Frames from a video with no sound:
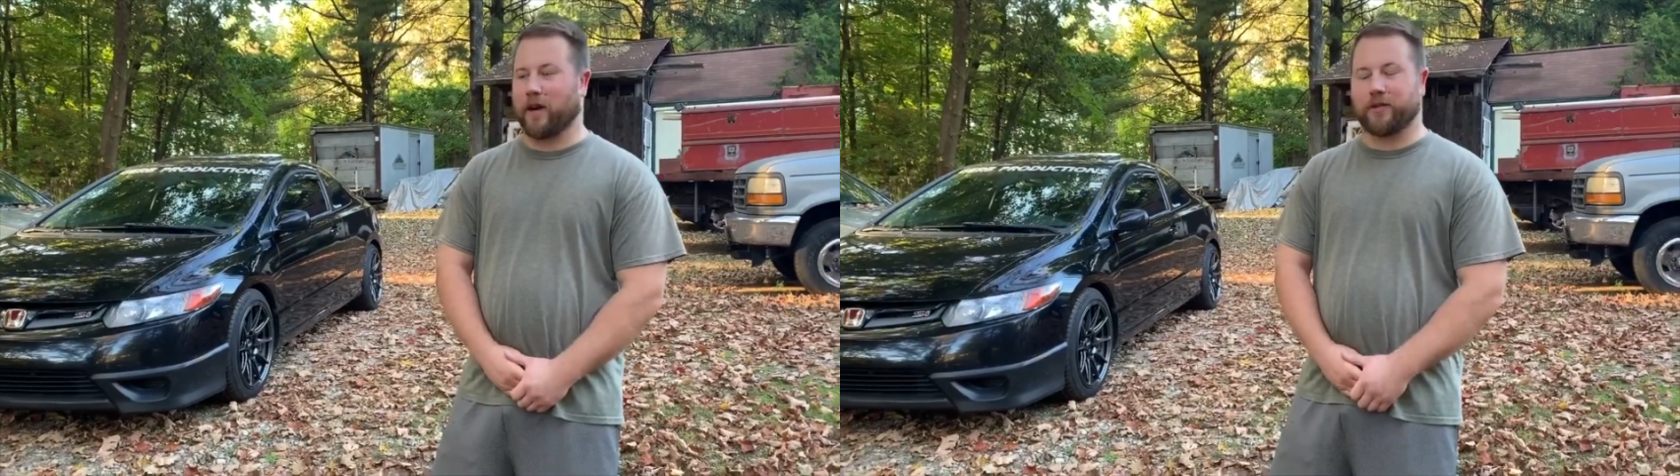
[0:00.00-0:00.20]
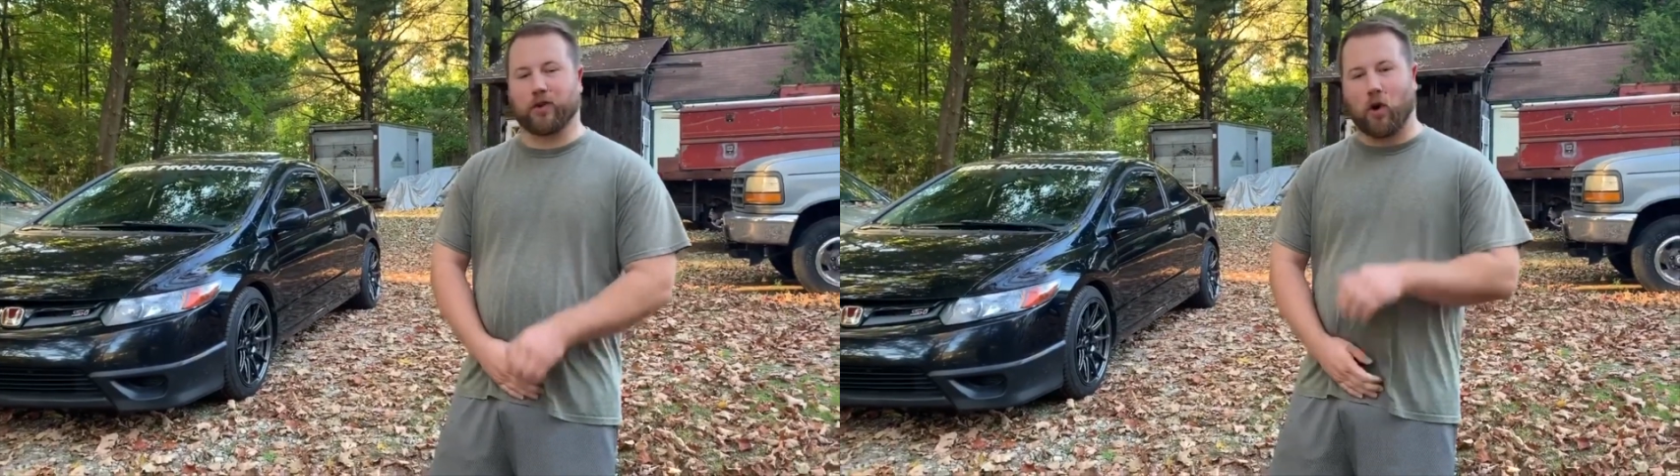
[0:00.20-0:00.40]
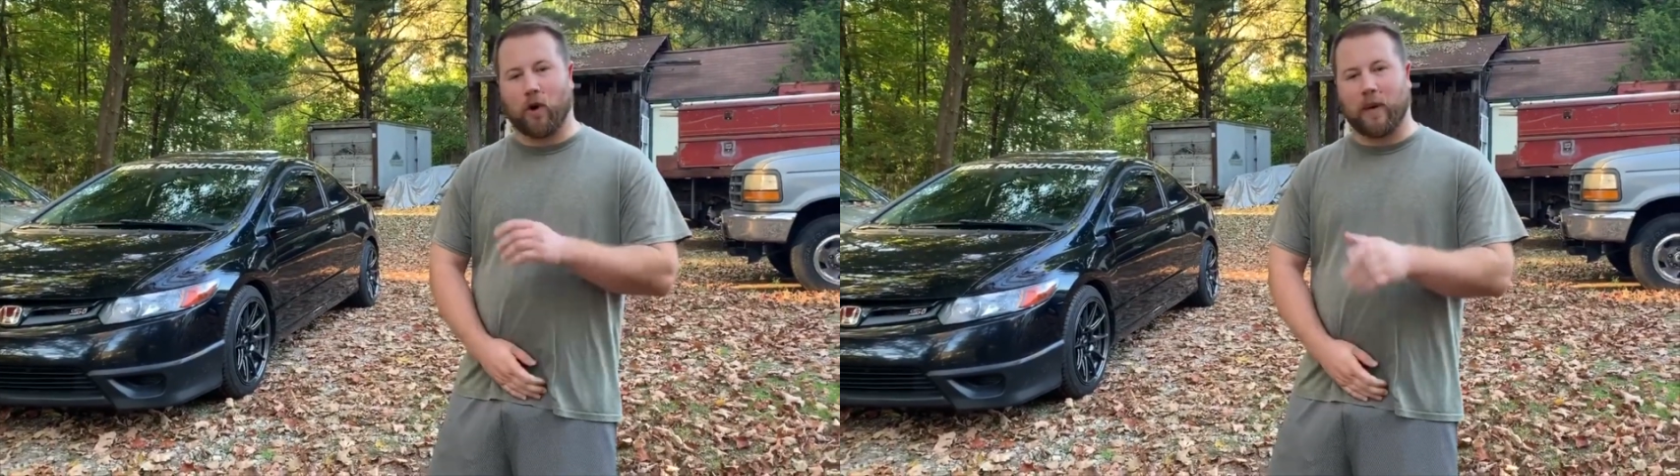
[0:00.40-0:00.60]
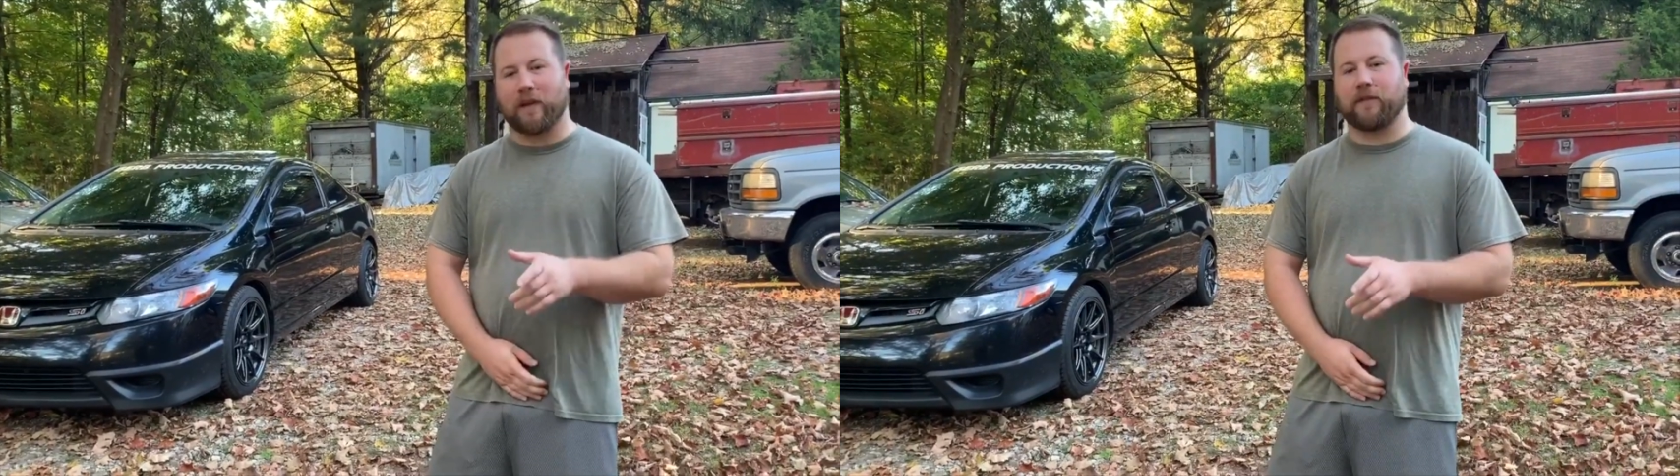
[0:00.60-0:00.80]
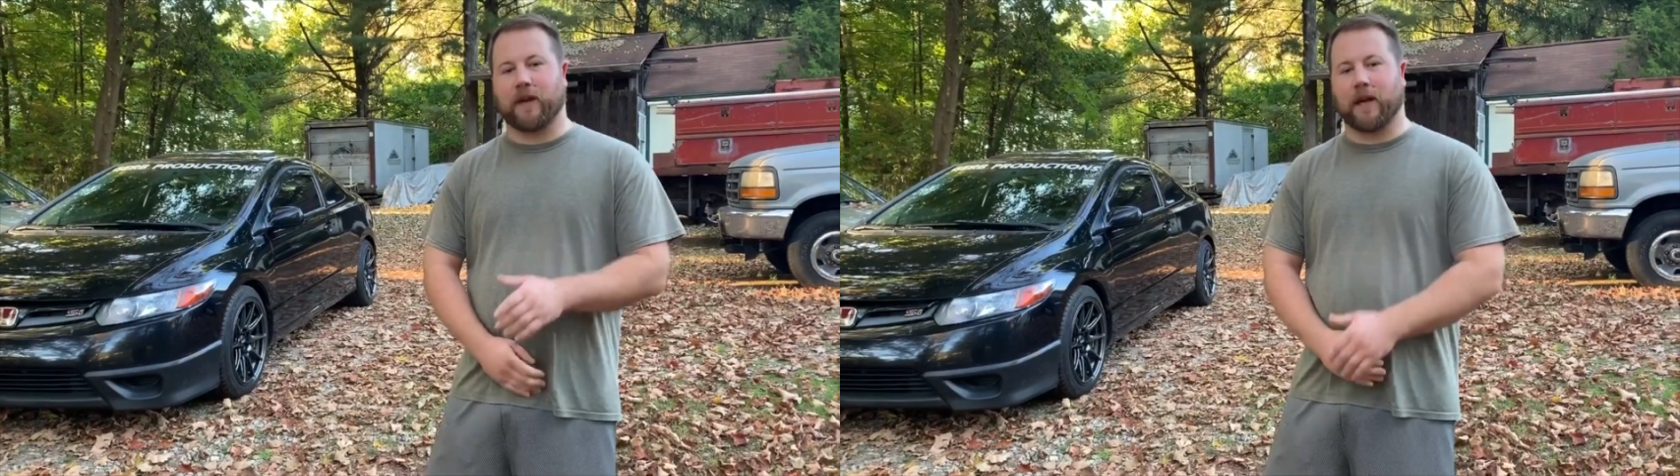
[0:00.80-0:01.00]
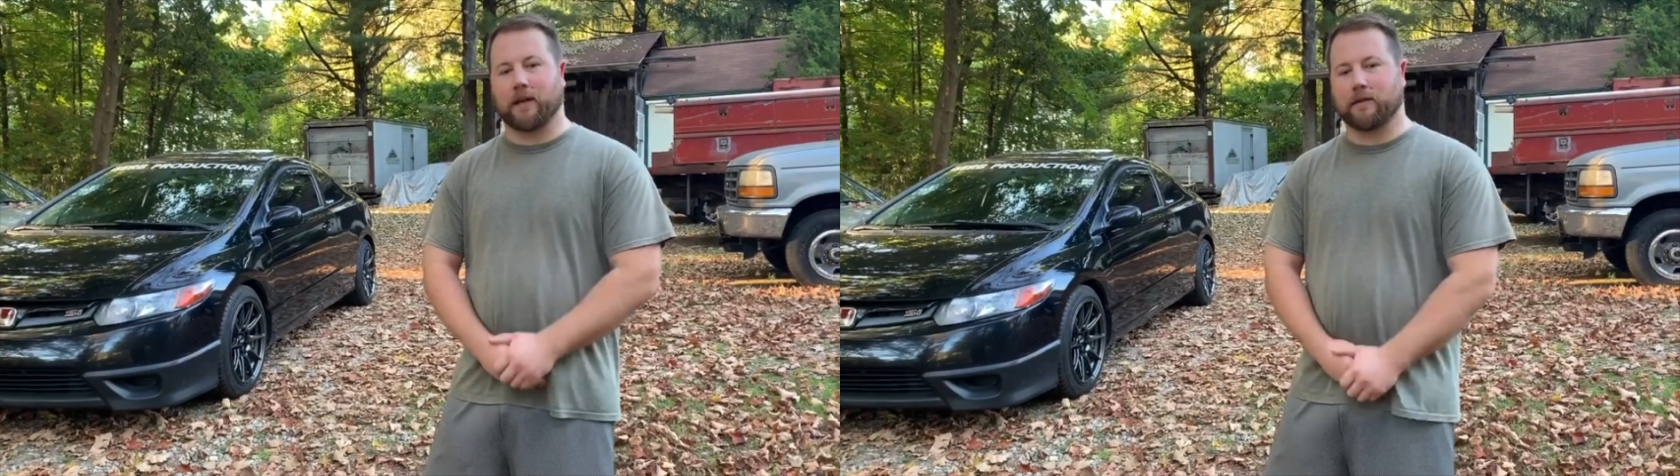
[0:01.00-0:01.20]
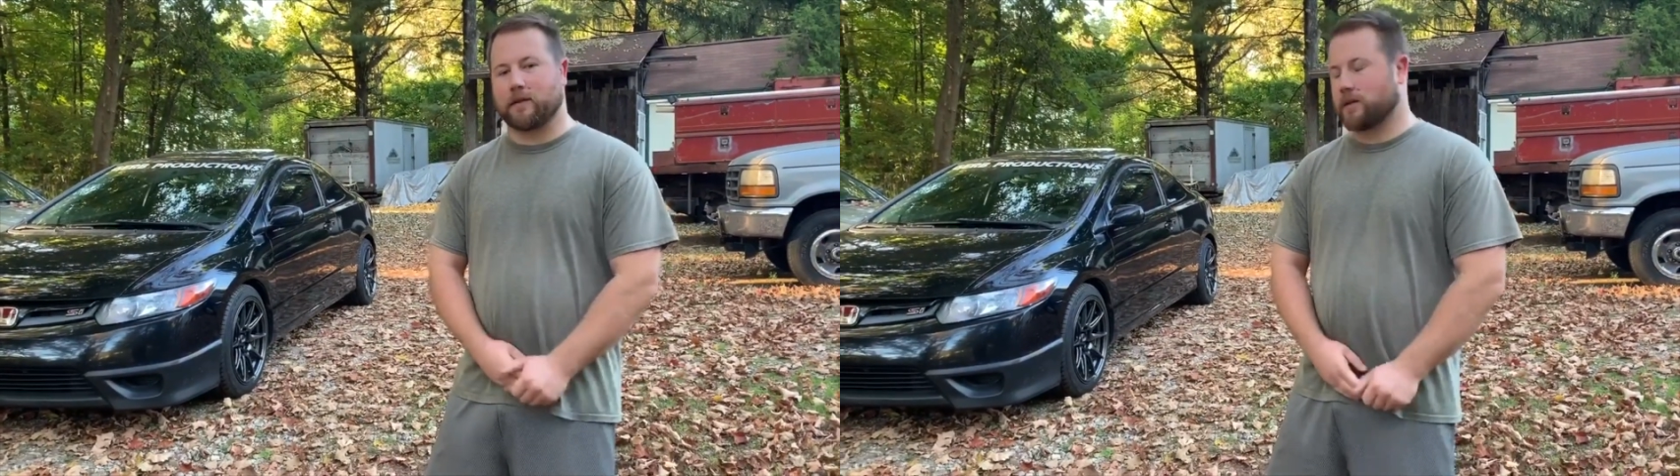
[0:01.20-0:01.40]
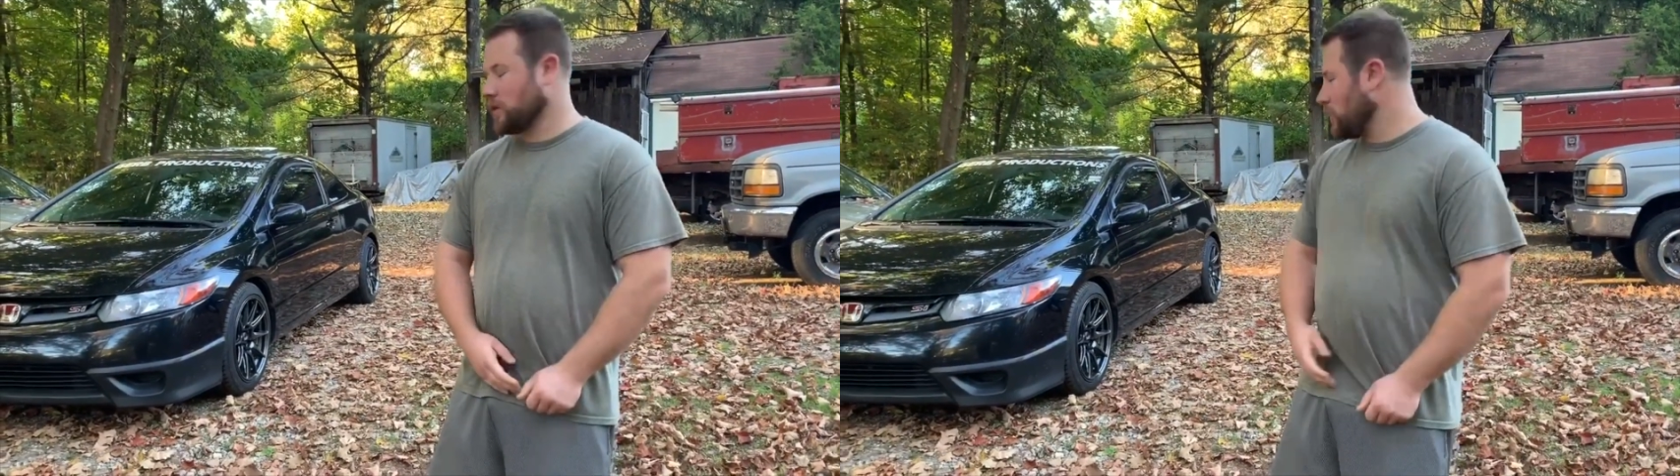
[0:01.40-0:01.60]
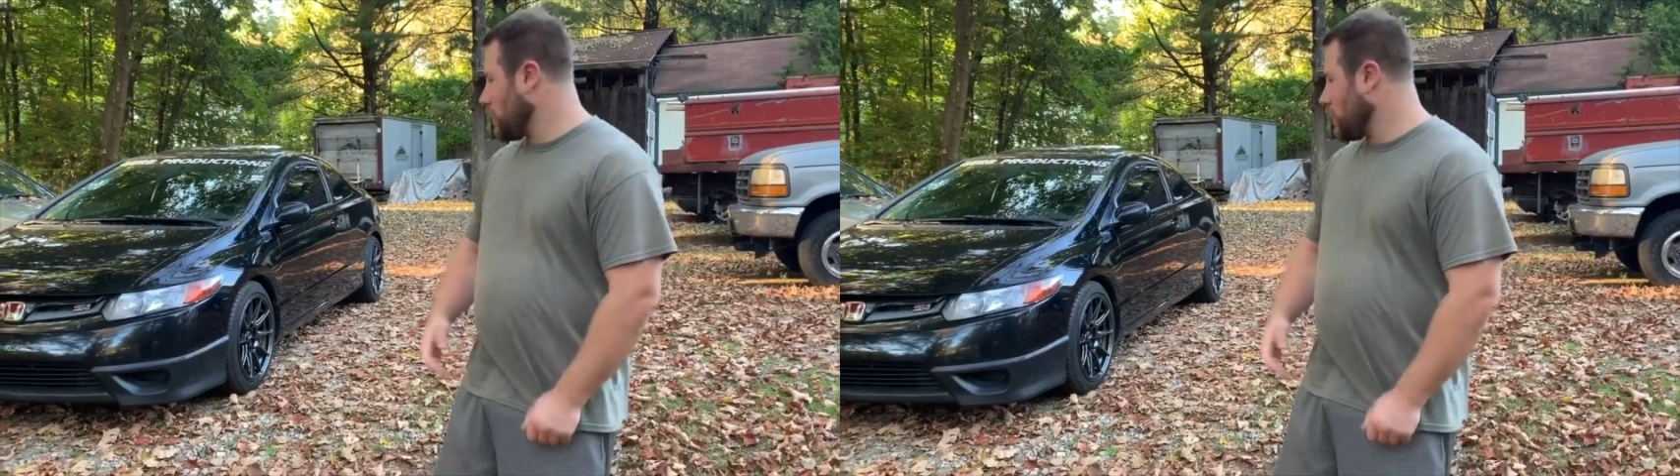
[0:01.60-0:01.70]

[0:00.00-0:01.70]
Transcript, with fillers: out to all my fans,